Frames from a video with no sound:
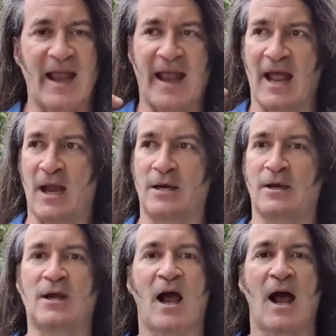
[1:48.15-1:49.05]

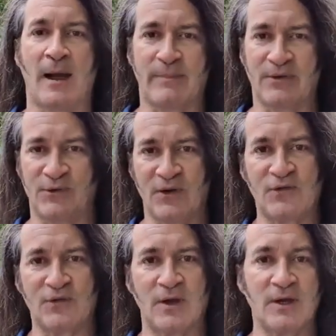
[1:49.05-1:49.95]
and
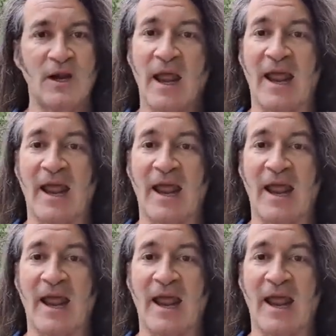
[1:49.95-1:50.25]
composition